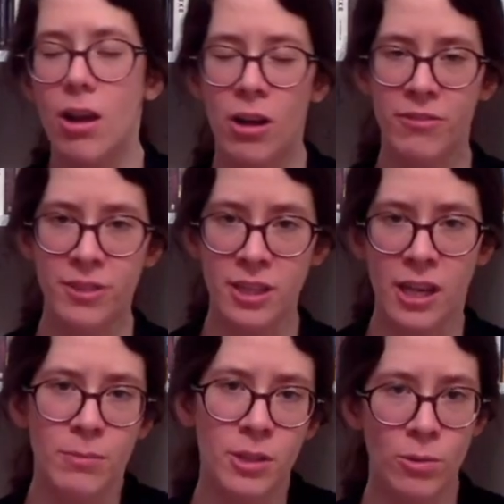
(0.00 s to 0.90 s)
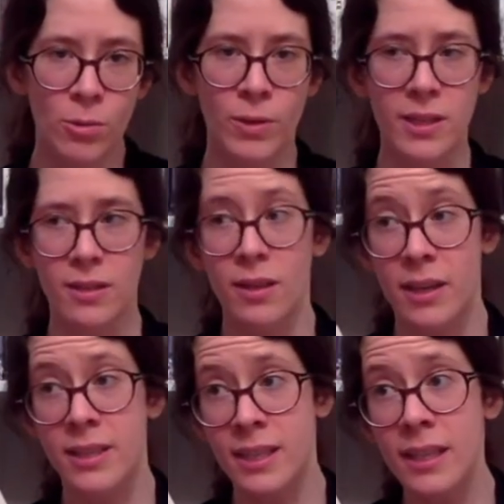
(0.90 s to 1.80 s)
Oftentimes, not always. The
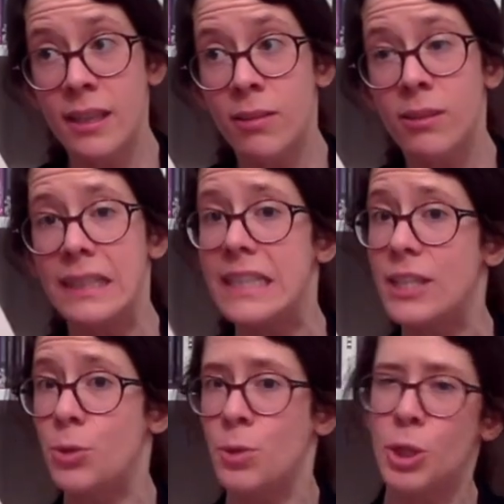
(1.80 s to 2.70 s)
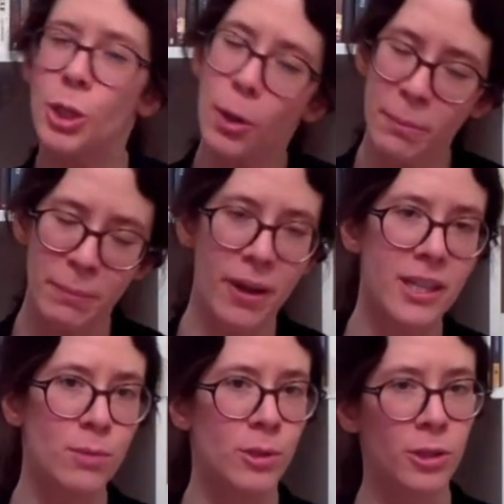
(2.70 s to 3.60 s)
ideal is to not be
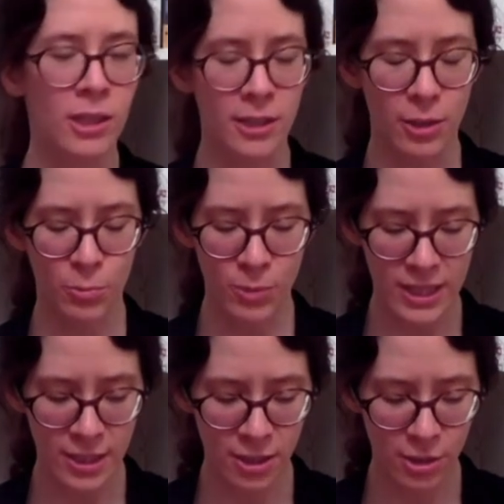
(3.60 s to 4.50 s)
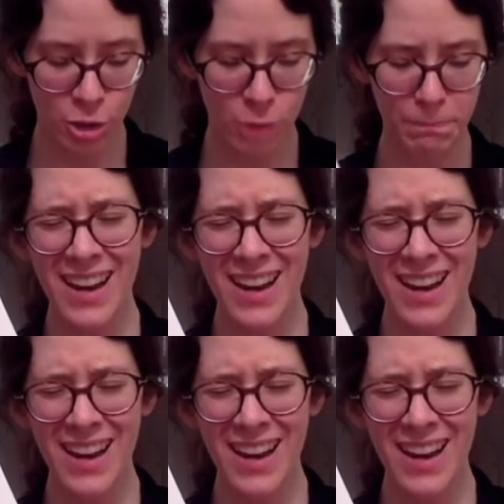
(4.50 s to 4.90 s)
biased when you conduct research.